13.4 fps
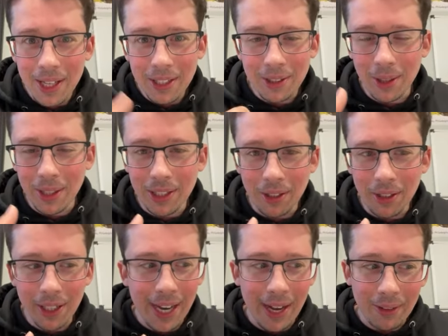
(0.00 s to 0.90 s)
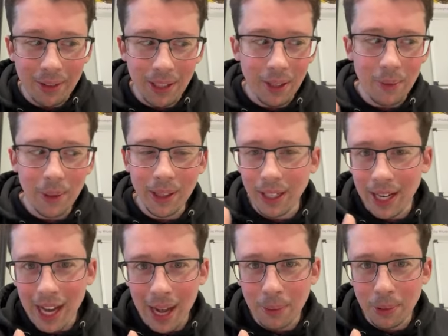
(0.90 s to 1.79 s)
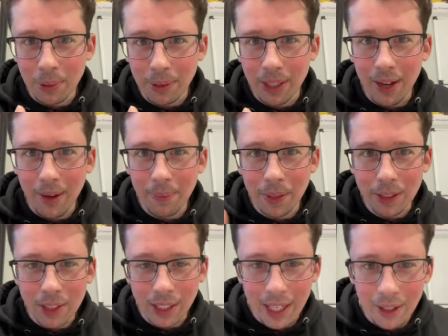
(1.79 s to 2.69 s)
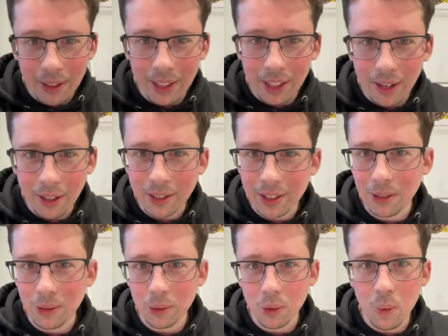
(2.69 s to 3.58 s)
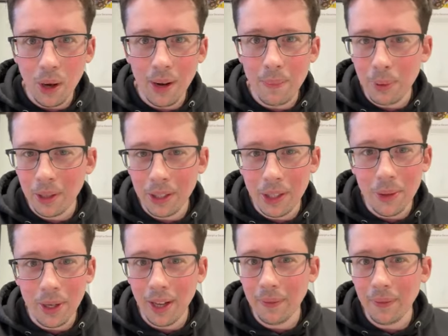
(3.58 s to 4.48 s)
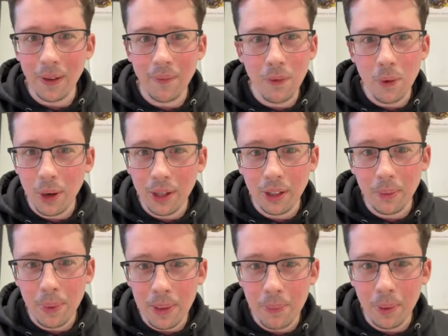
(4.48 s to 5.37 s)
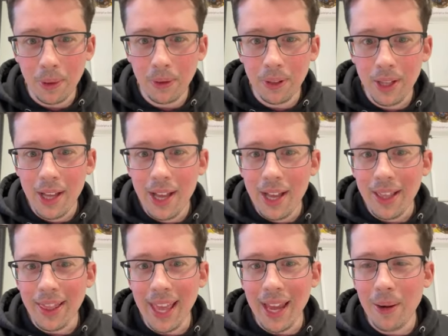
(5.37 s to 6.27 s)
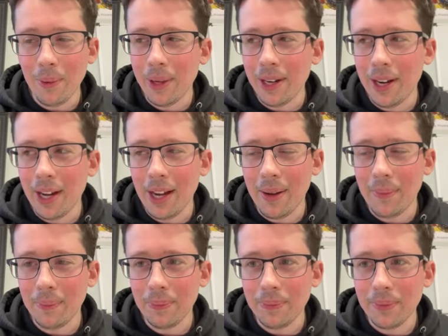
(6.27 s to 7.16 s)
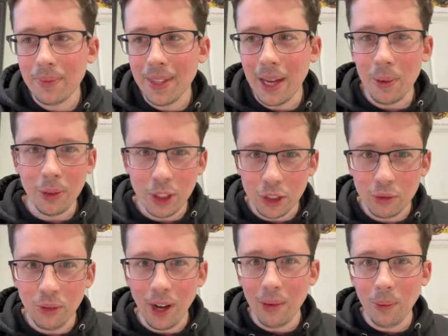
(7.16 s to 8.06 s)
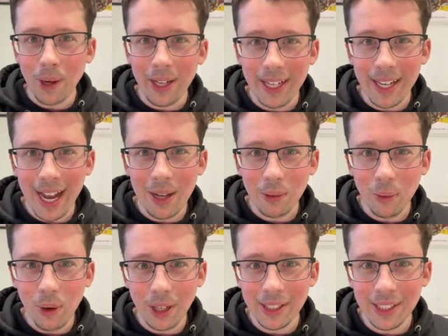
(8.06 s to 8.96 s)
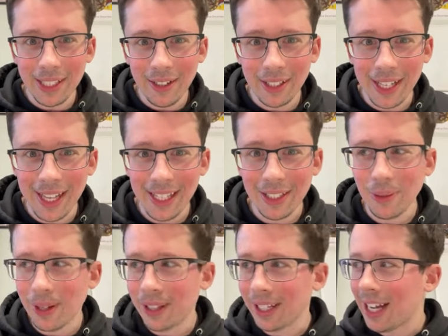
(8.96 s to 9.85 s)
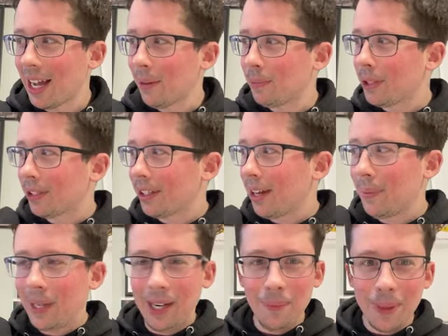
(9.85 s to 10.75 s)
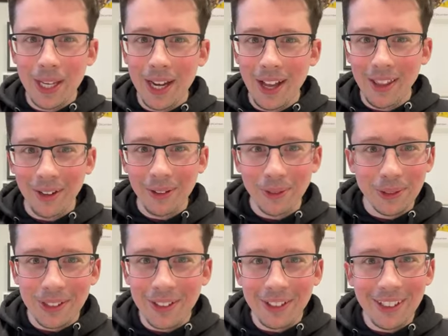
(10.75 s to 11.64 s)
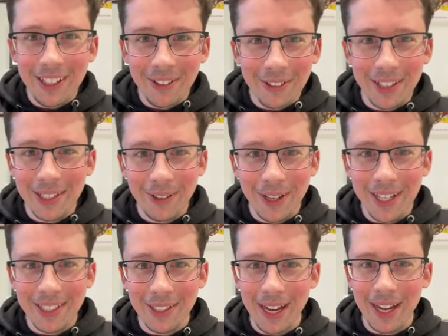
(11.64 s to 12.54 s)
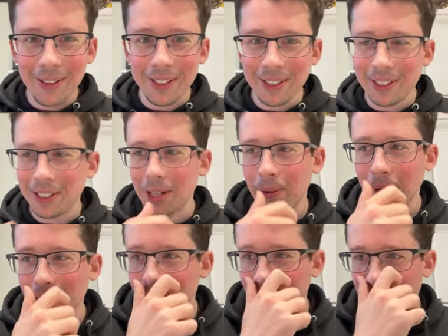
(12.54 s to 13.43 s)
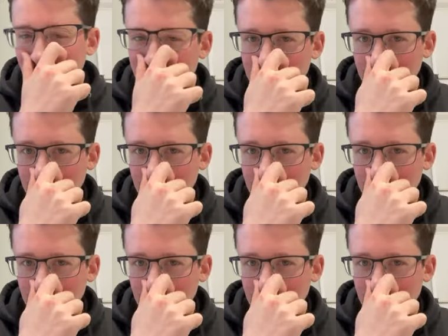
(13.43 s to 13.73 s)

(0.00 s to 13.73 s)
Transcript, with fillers: So these lookouts, like when the cops would come, the security guards, because there was one per unit of like 400 people, they would um, they would just run one down one staircase while the cops are coming up the other. It was literally crazy how this is going on.